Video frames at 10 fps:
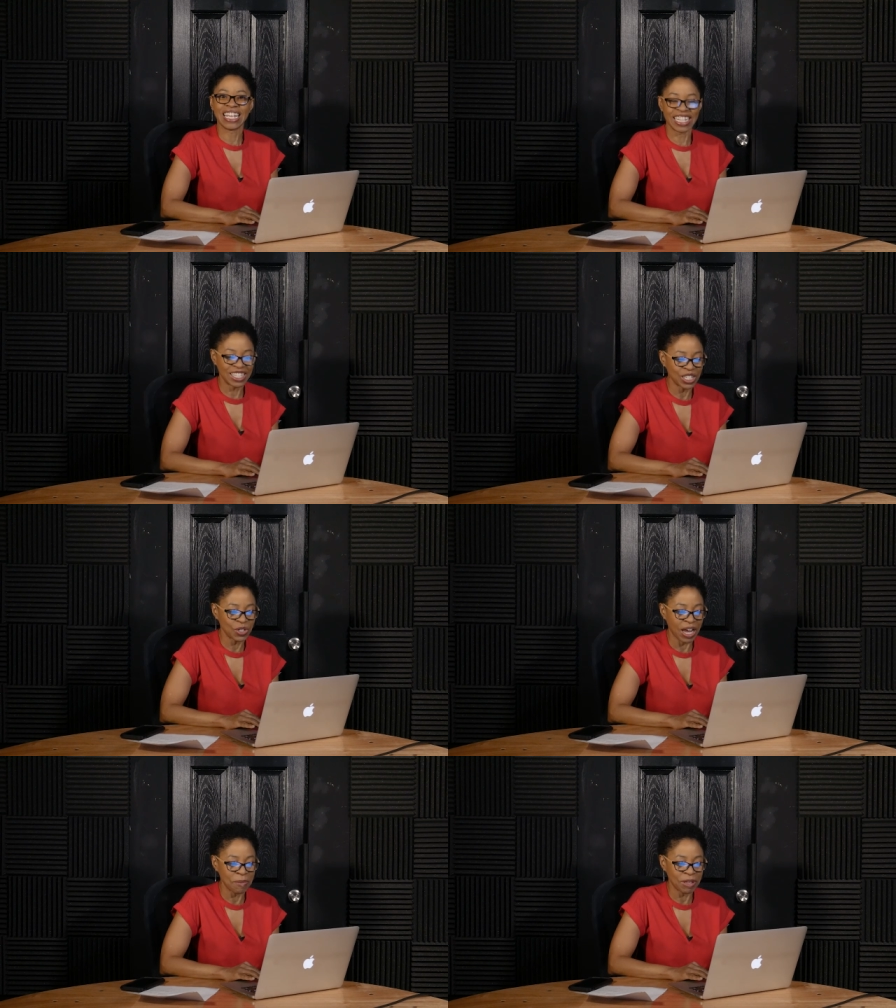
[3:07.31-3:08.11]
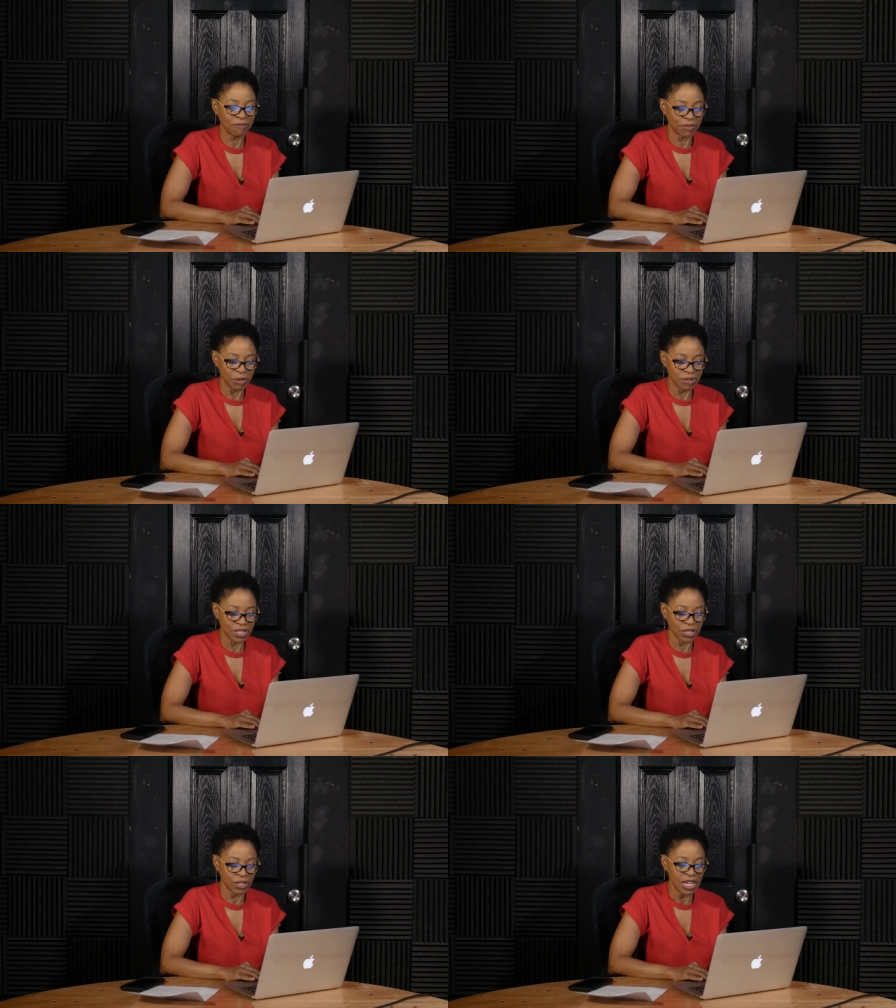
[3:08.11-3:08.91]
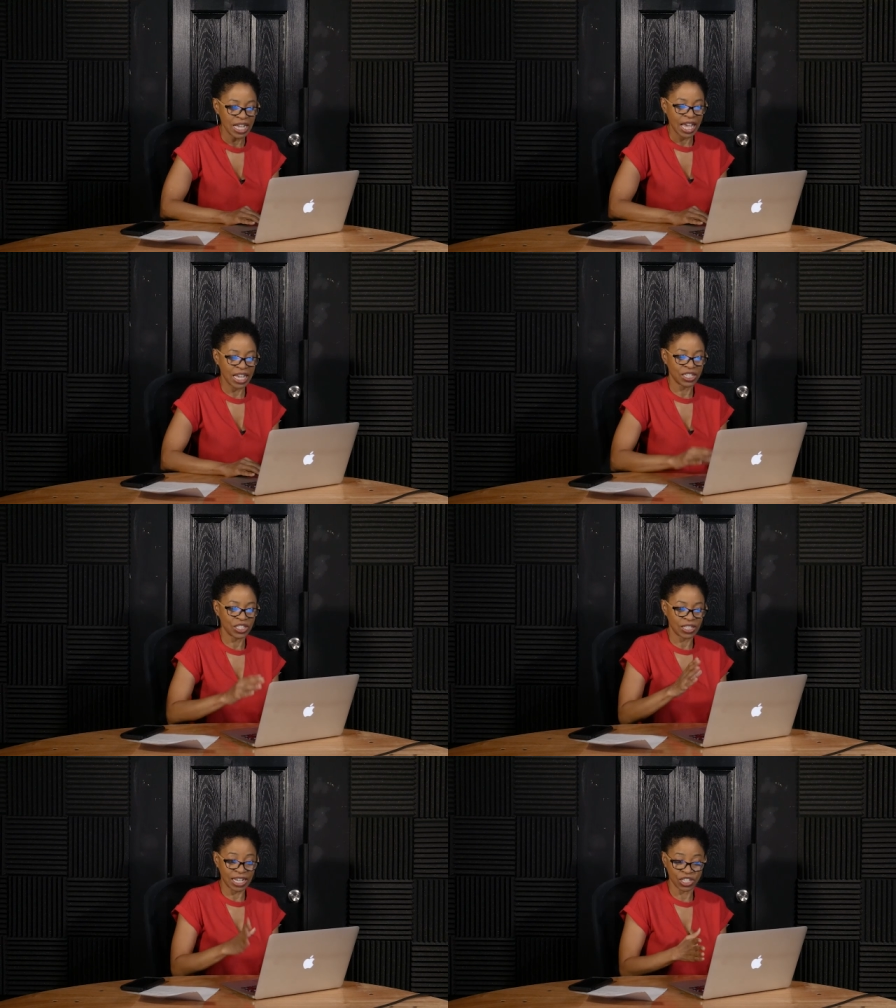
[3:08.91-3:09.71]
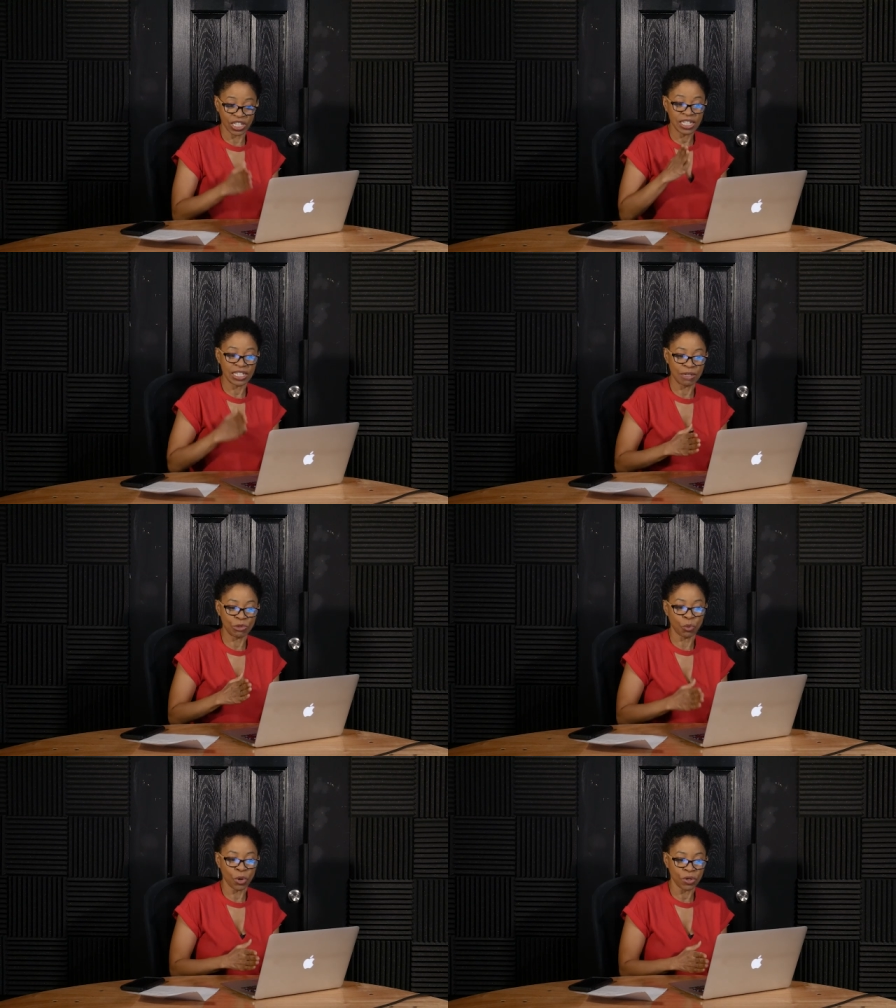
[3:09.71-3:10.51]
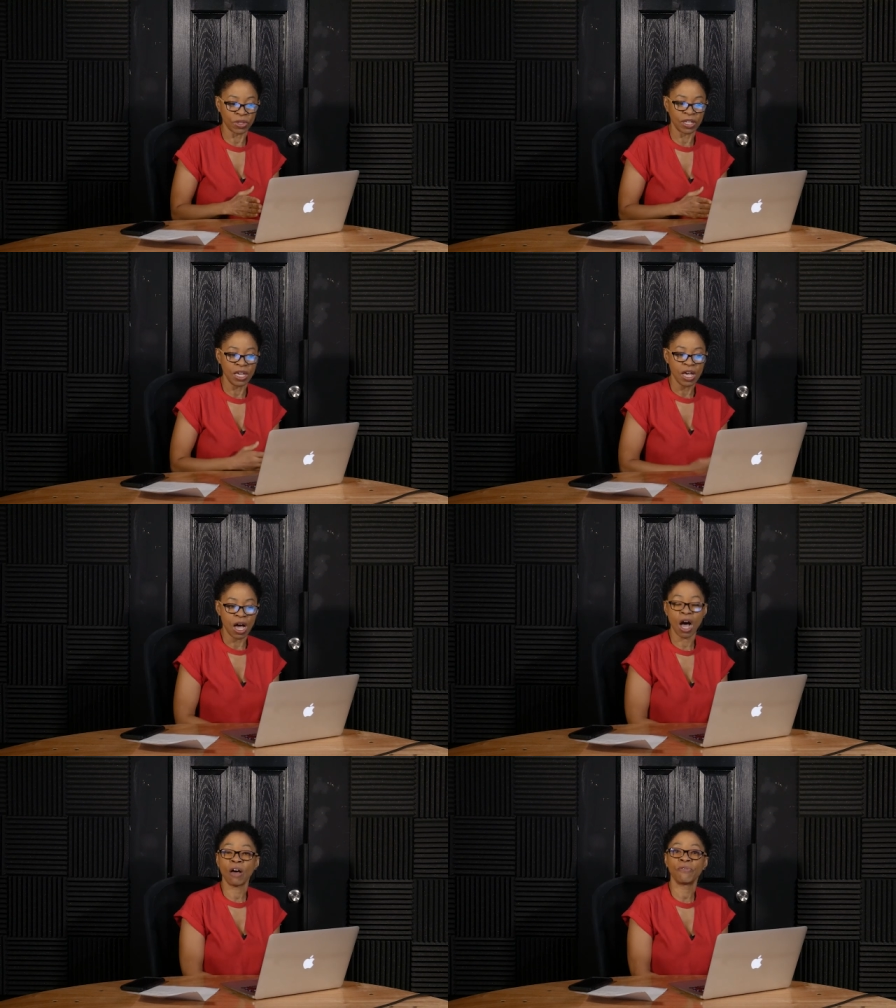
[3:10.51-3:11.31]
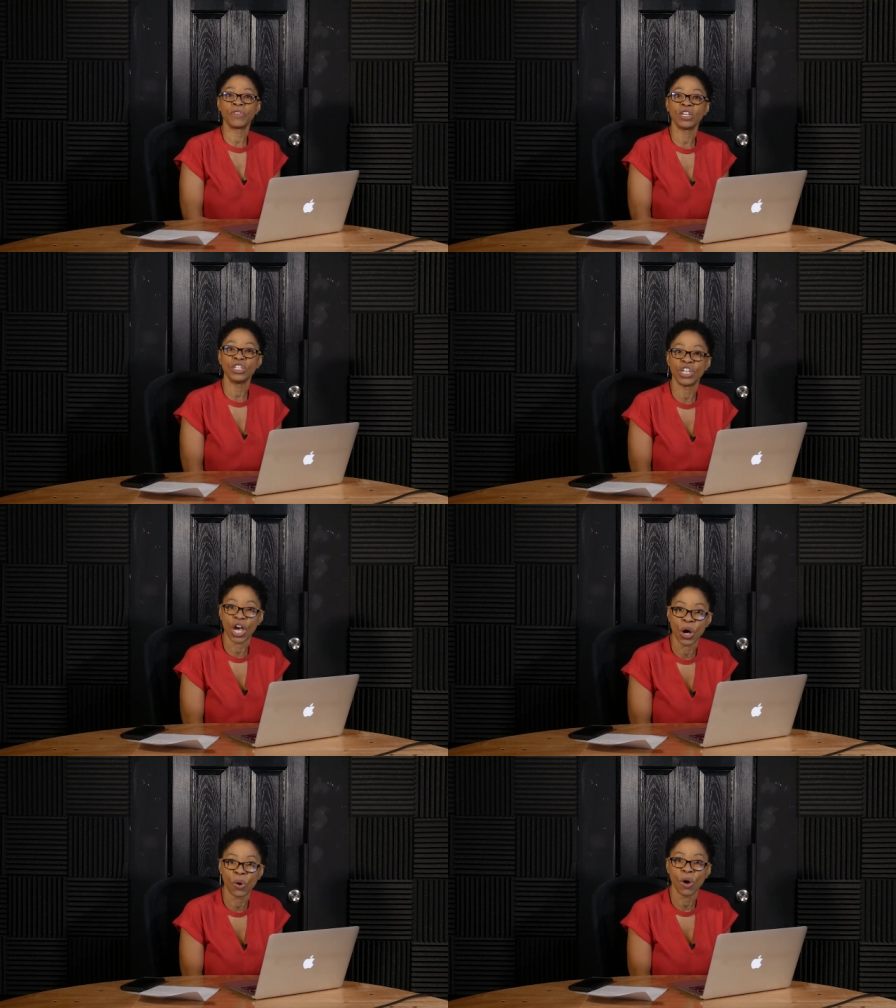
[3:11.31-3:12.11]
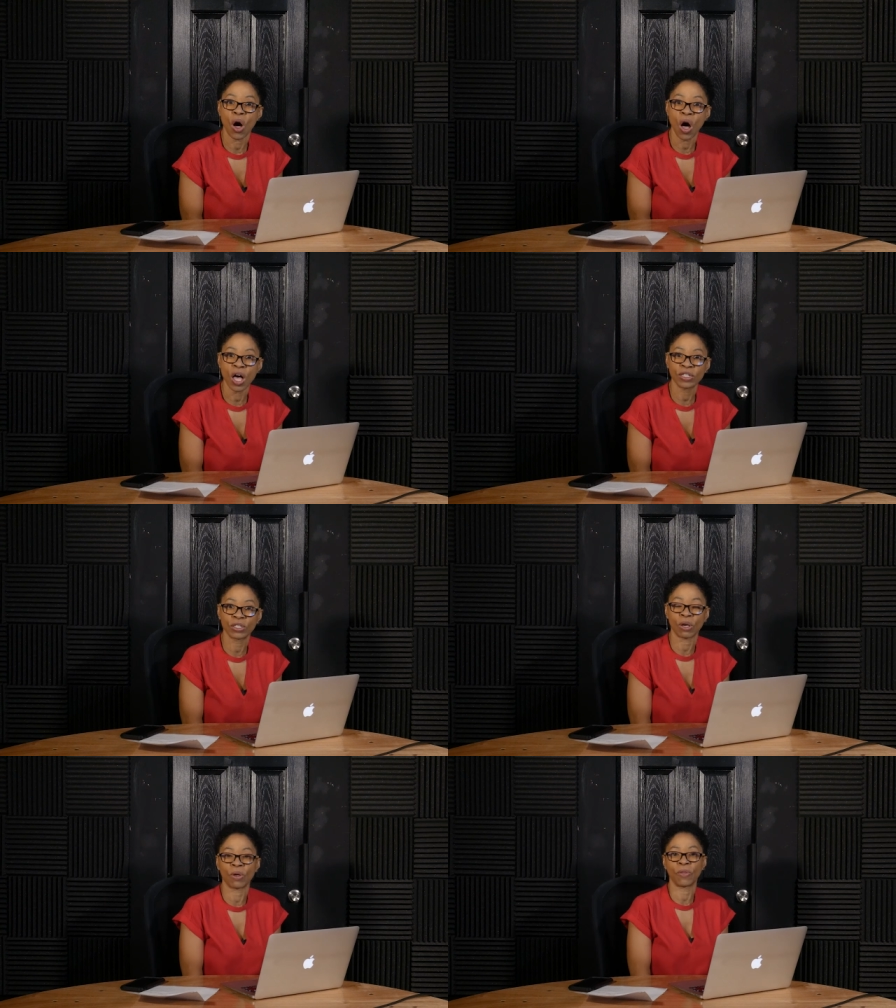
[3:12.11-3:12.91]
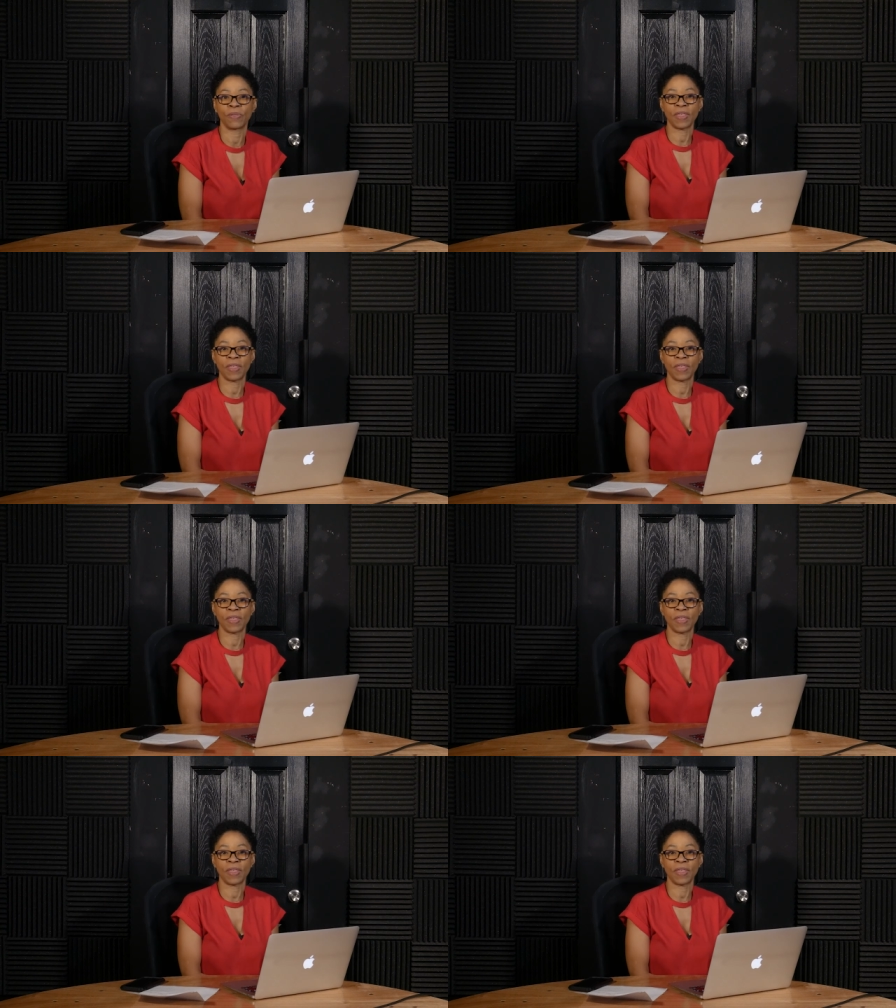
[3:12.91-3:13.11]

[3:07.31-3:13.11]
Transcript: Instagram influencer, and that she deems worthy of the know also.